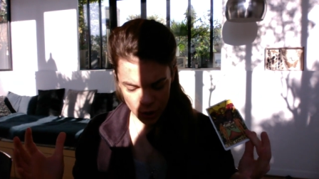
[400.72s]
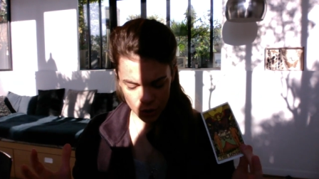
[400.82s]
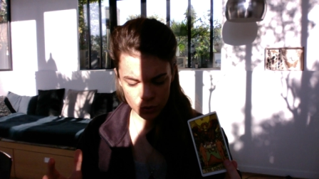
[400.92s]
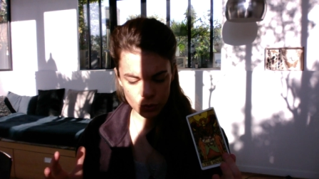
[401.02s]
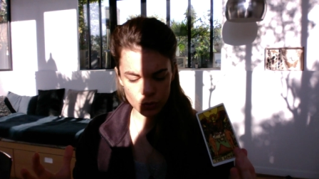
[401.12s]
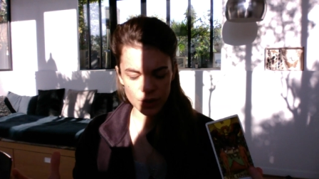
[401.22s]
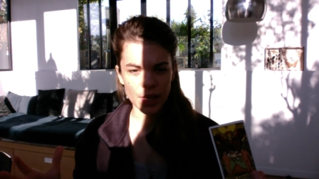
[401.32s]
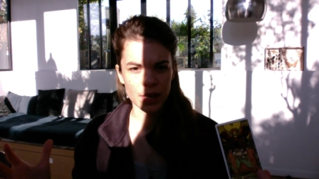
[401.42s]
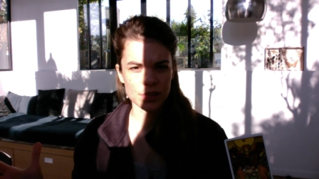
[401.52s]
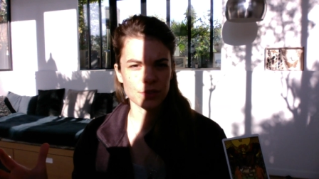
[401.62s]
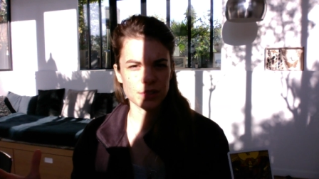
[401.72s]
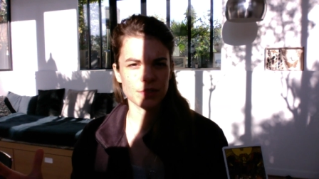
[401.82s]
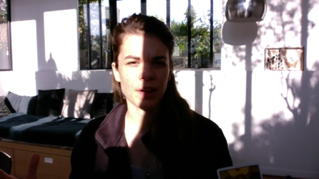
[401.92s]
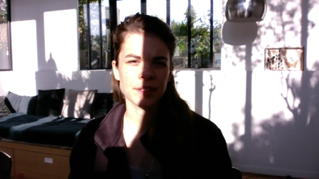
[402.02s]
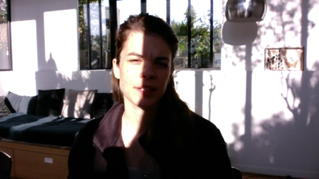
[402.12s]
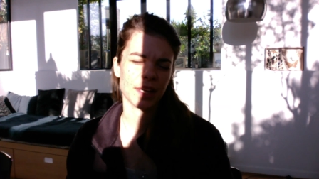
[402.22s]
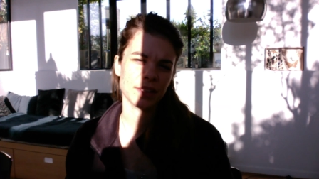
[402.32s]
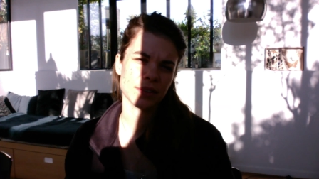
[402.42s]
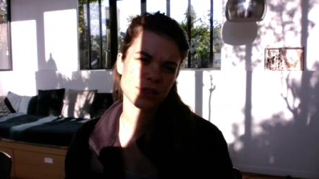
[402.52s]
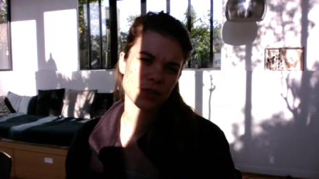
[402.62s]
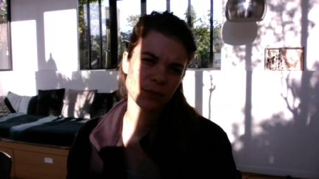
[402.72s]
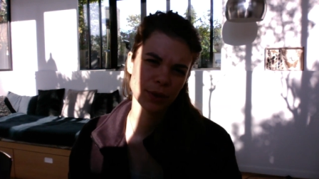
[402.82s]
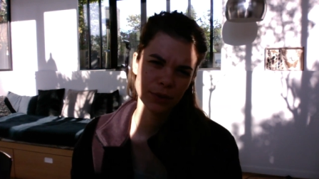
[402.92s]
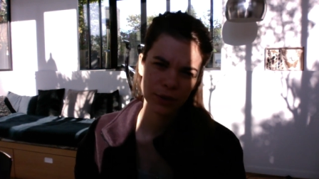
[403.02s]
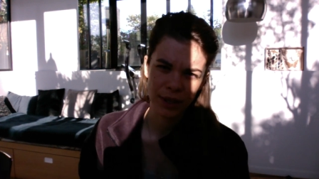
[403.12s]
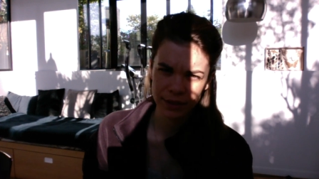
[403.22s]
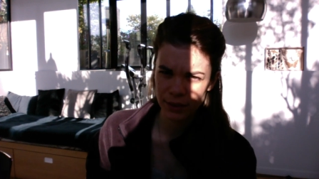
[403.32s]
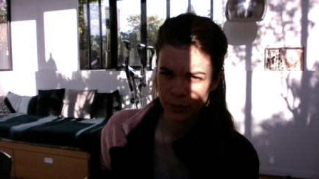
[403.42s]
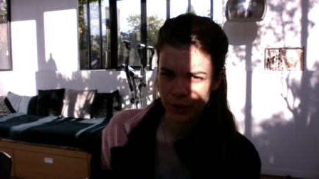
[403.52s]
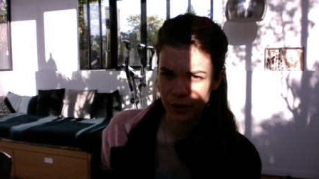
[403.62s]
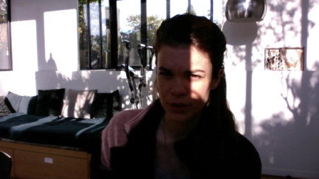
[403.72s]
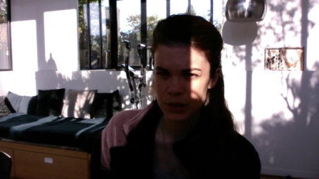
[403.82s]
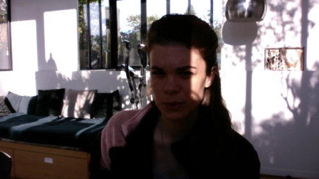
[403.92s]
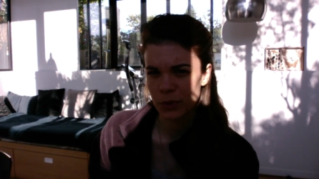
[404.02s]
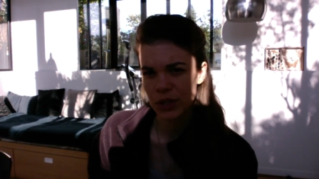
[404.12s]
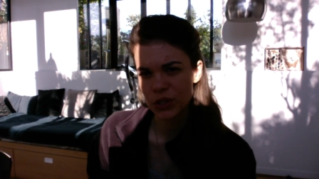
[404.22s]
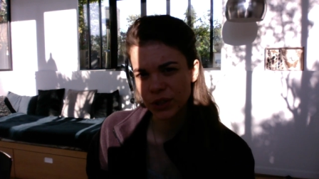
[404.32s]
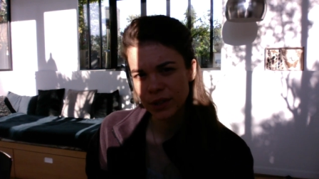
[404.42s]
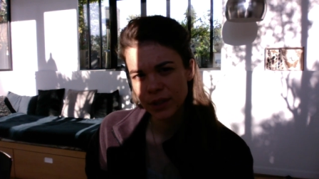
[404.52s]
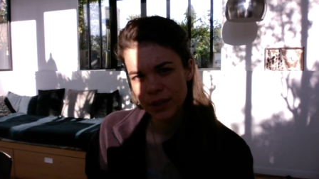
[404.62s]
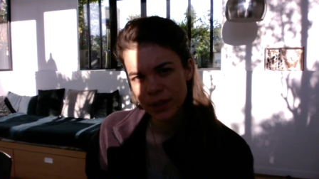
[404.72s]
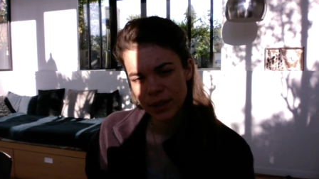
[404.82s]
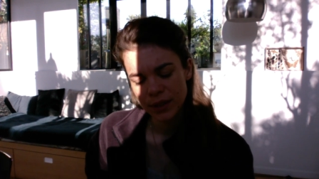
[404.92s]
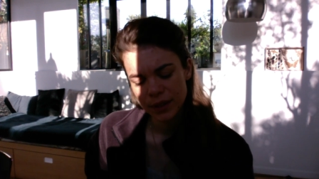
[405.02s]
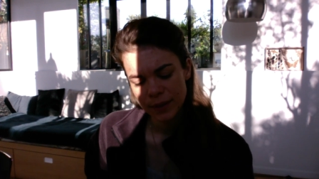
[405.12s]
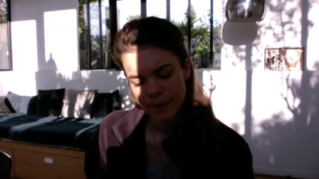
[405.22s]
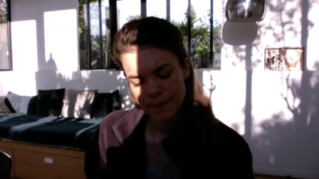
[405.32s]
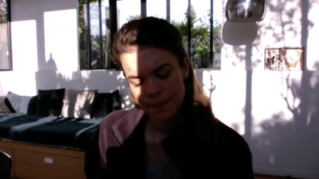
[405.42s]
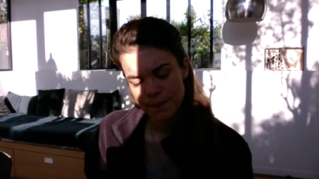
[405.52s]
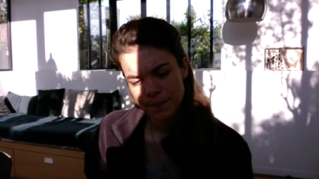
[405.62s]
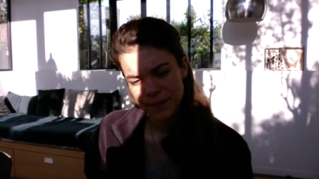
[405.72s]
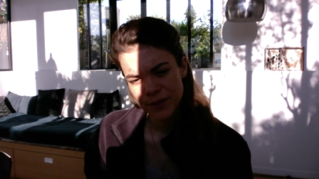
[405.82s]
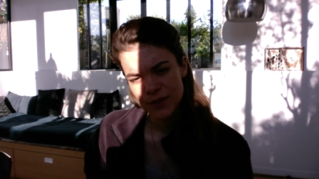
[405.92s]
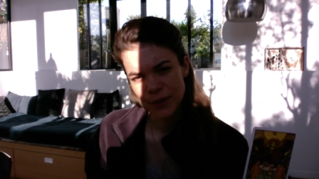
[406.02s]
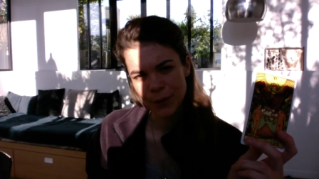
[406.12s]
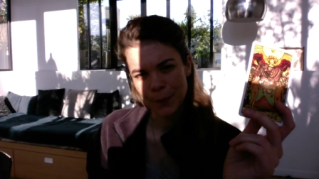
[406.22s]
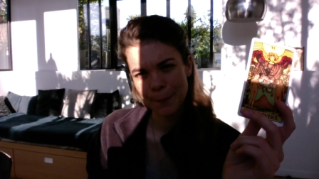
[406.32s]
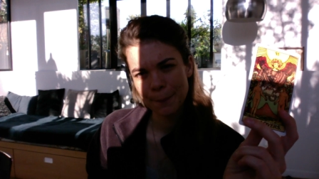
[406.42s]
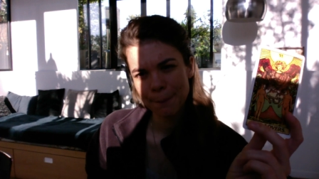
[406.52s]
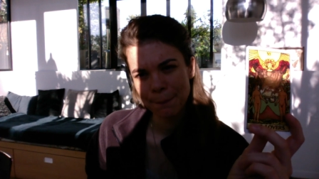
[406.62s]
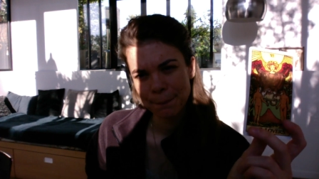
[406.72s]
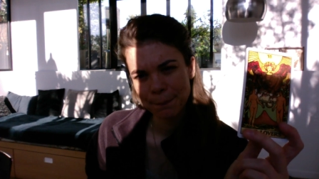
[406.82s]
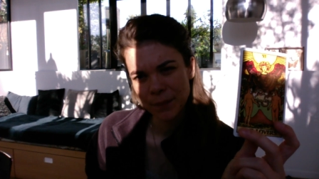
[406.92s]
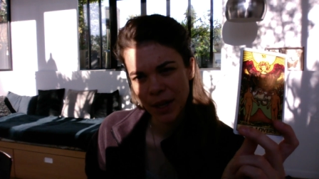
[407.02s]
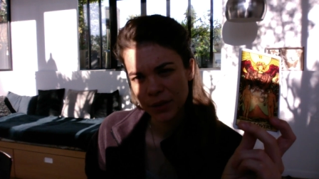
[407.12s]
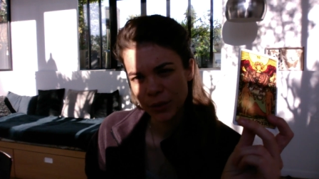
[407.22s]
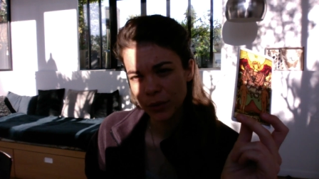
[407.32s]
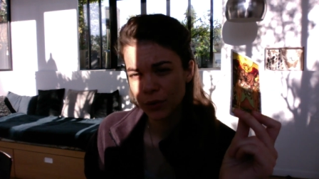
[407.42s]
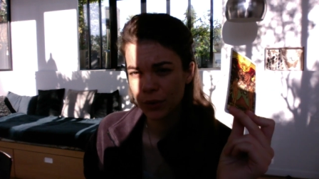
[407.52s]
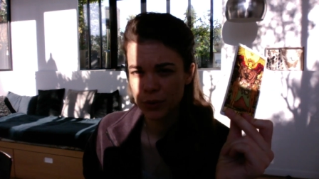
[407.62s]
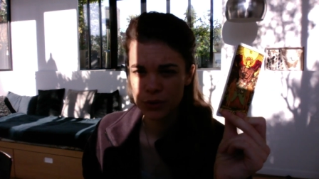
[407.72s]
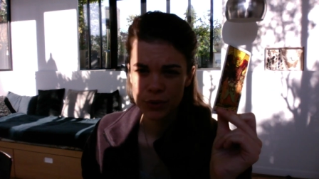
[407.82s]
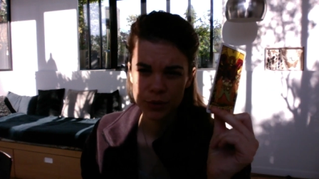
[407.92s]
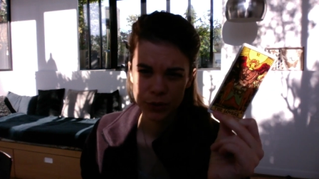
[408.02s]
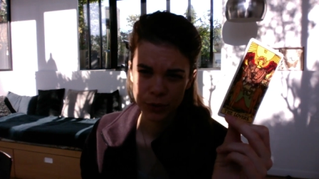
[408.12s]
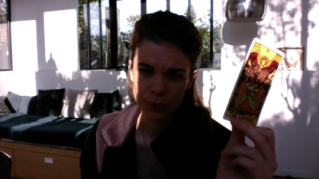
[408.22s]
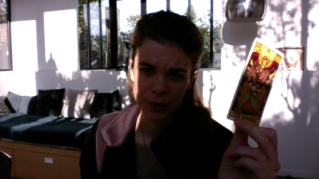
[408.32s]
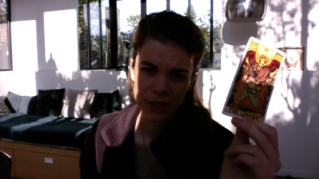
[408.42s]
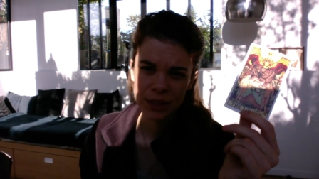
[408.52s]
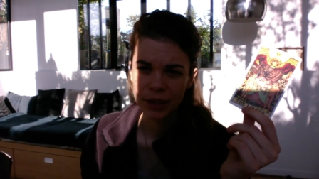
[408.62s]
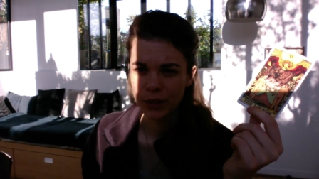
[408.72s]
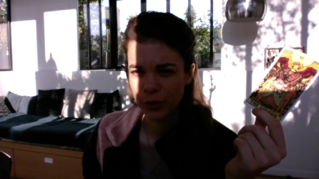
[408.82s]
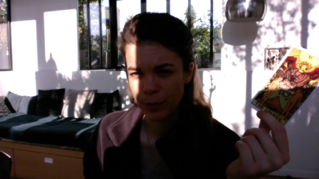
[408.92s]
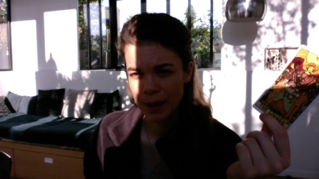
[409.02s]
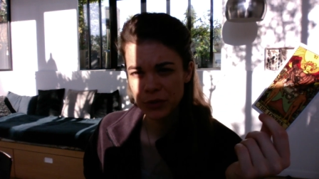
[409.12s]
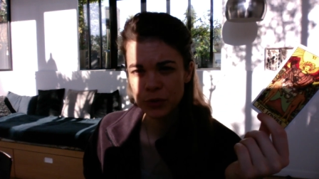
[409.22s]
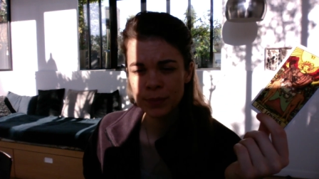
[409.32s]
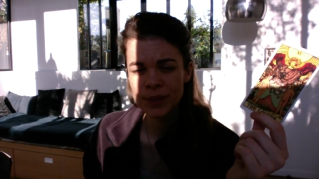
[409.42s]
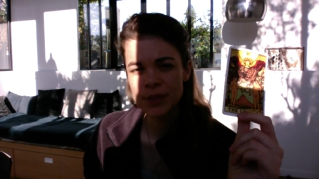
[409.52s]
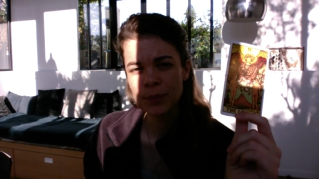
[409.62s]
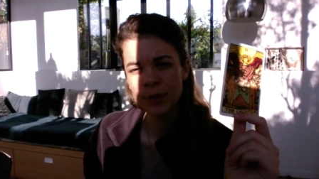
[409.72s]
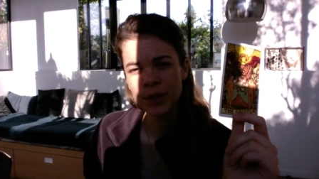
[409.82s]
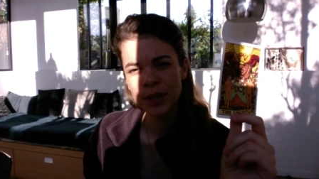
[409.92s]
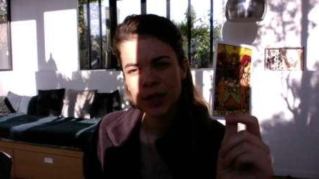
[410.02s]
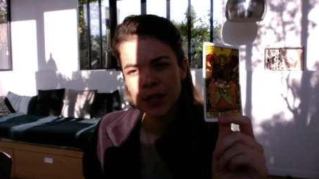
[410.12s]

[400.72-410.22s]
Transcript: through the eyes of divine guidance with connecting with your inspiration. So it could also, you know, mean that you're about to meet someone,